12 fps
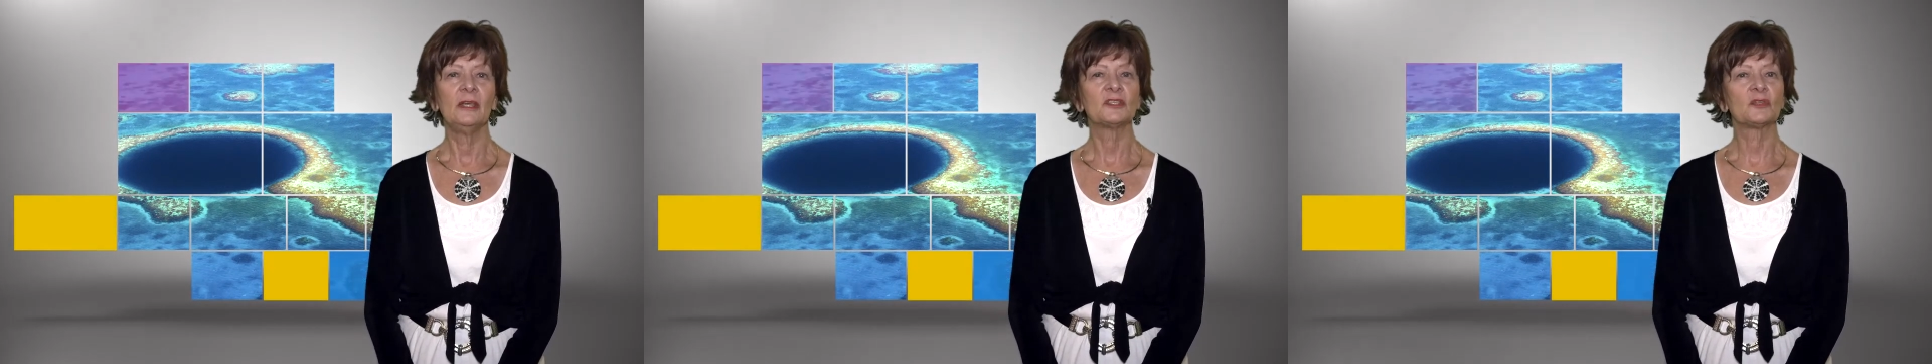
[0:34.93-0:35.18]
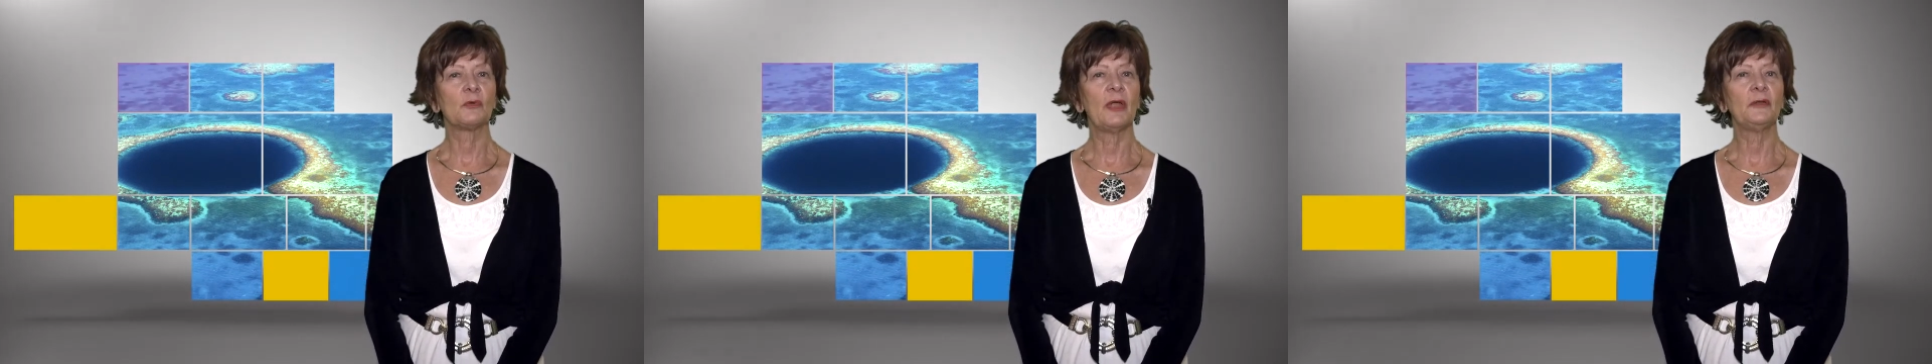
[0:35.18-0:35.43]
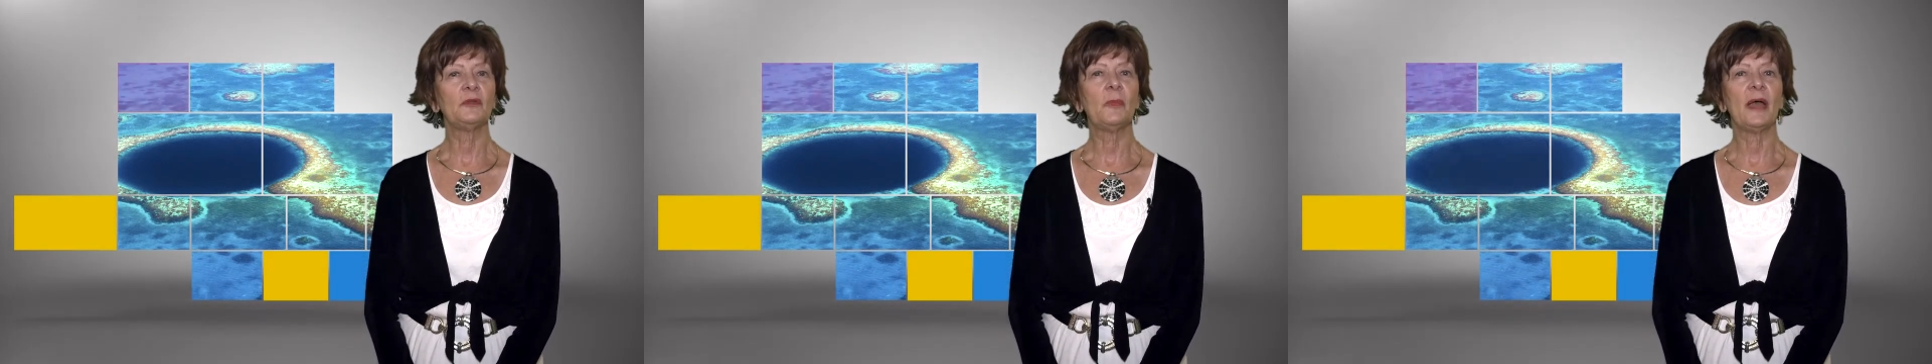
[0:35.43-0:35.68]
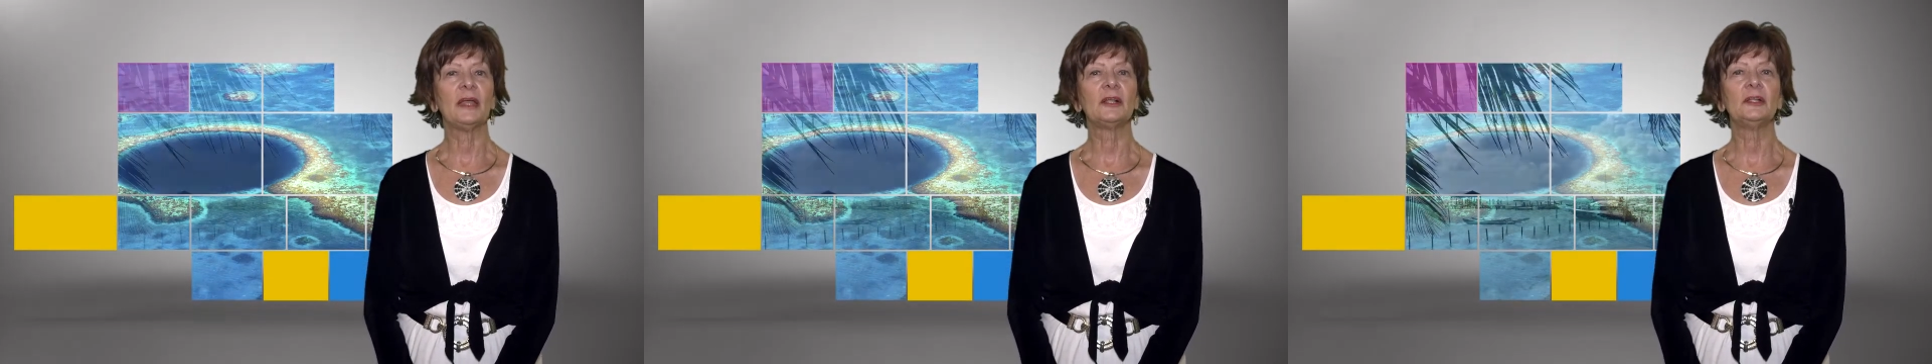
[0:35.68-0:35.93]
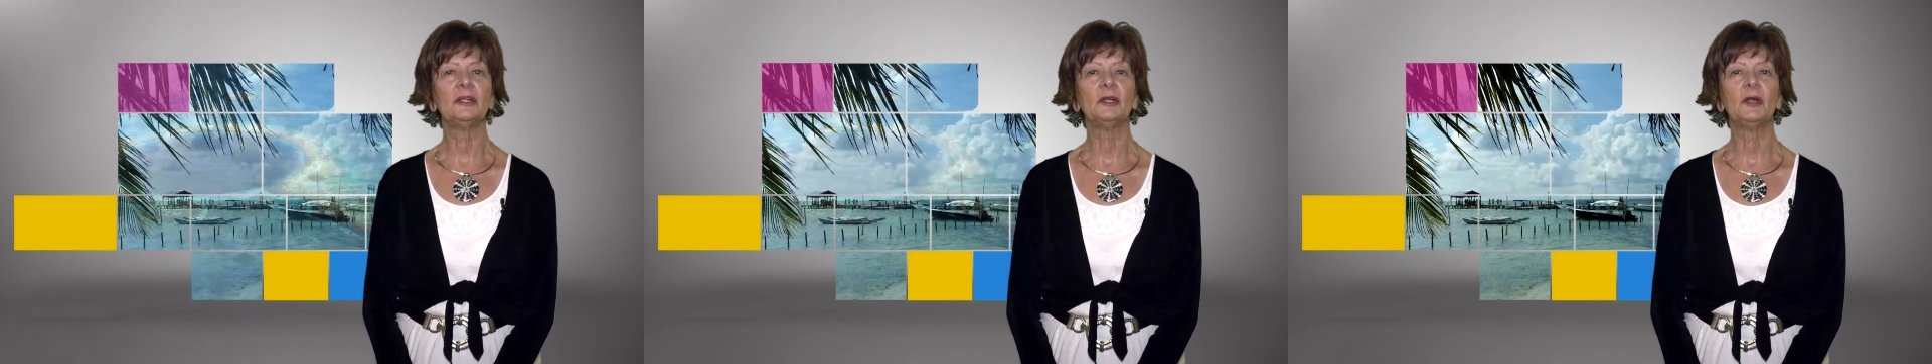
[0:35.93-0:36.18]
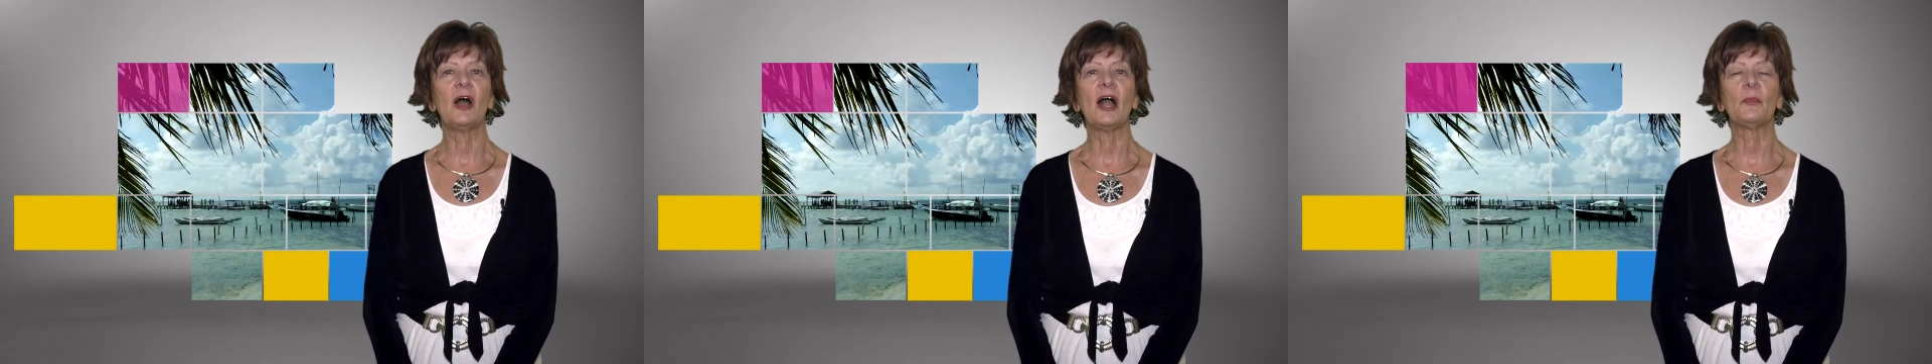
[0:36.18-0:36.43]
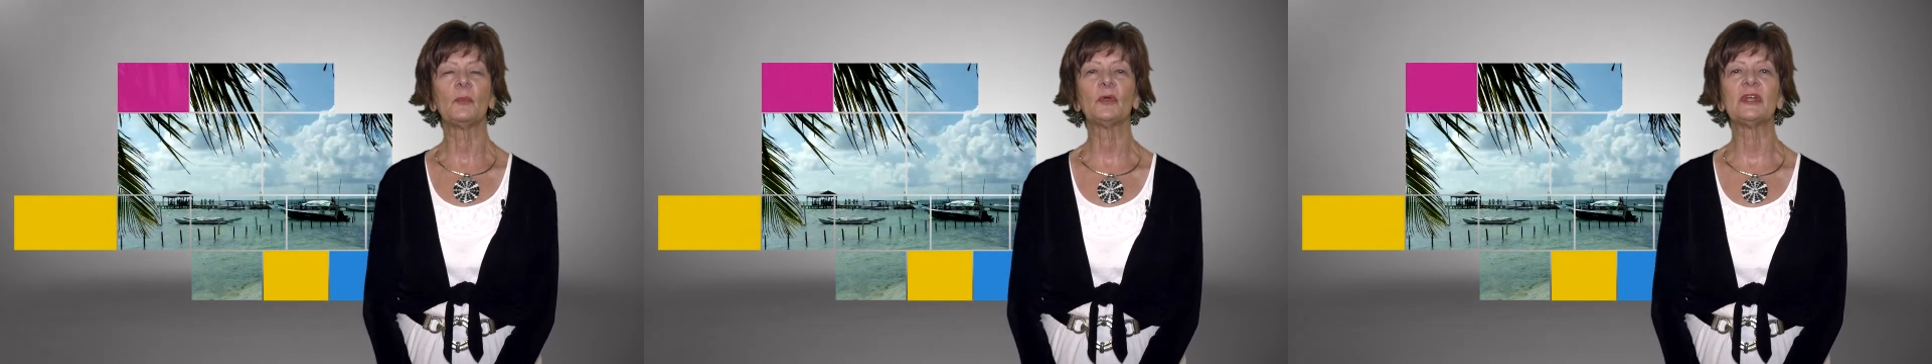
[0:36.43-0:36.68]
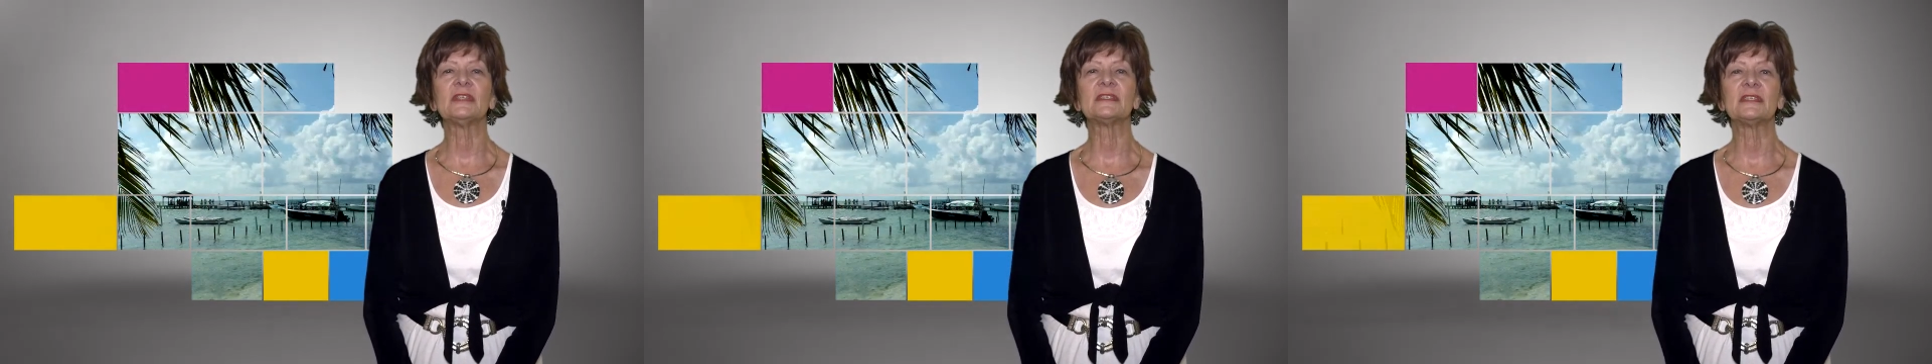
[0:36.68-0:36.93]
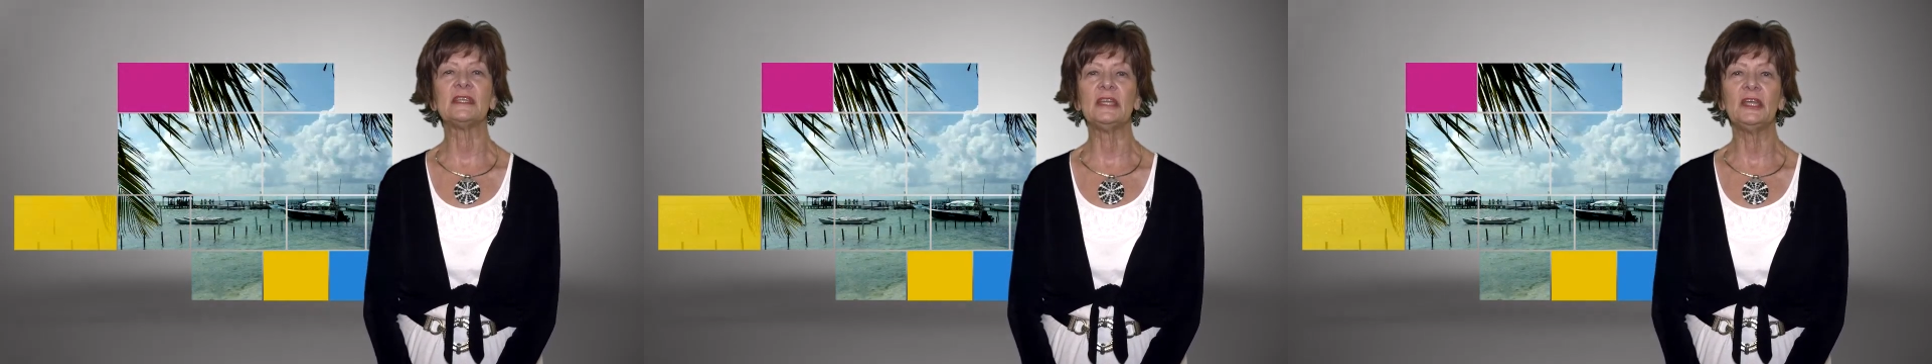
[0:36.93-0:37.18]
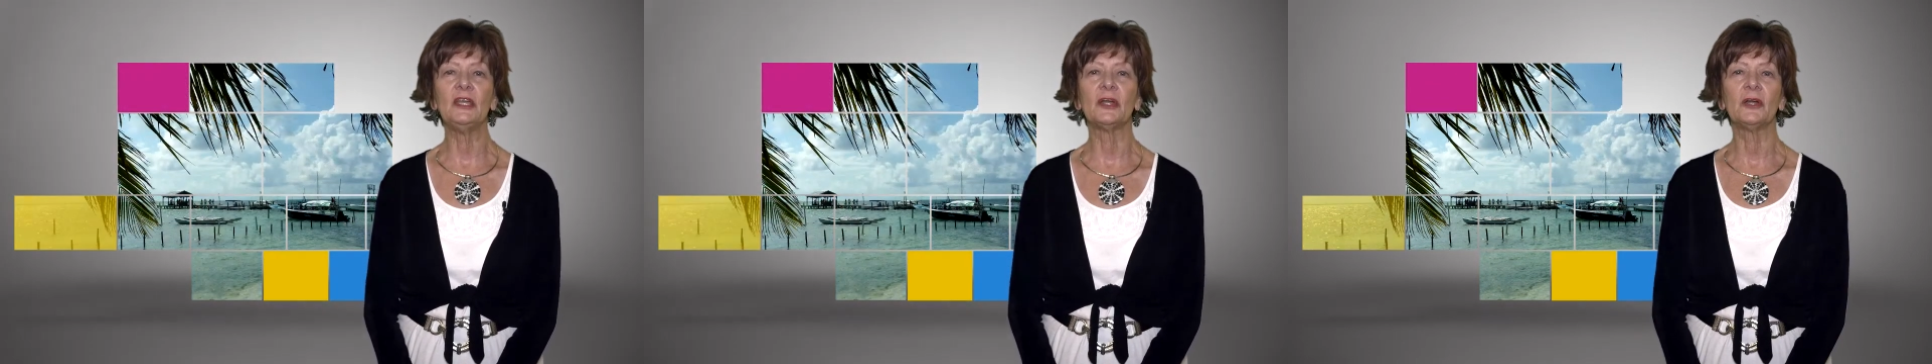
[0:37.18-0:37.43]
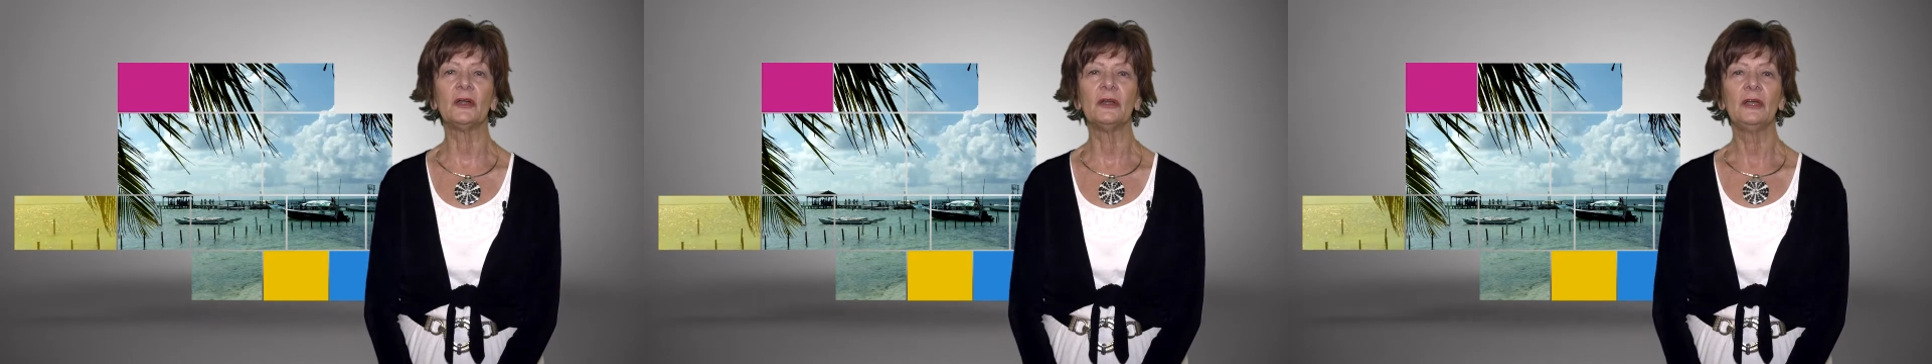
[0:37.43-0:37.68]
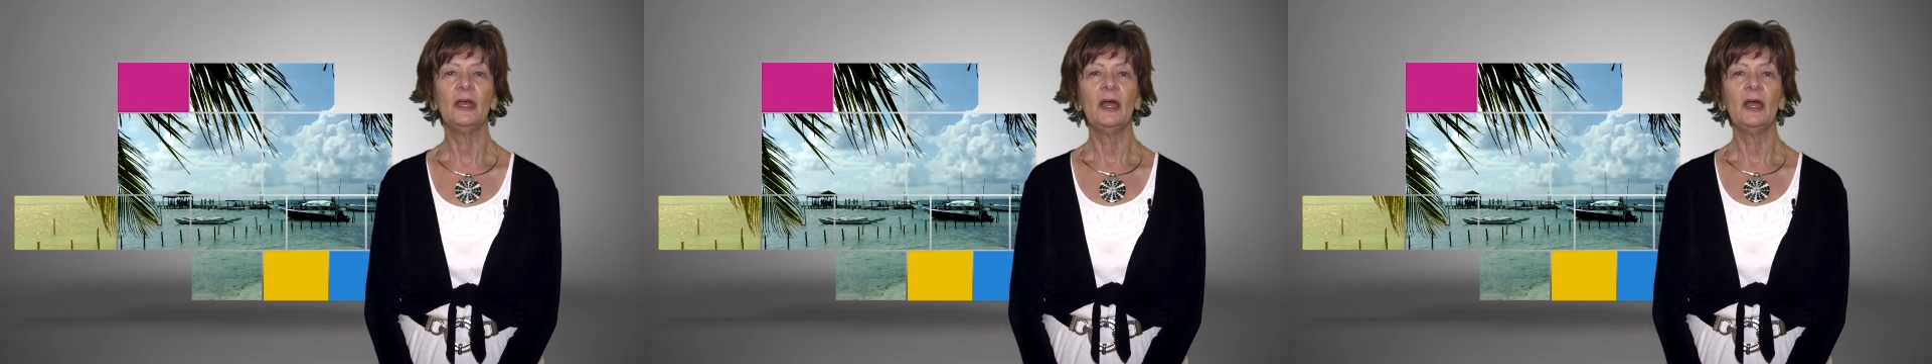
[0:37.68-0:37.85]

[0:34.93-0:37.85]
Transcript: Surrounded by a clear aquamarine sea here,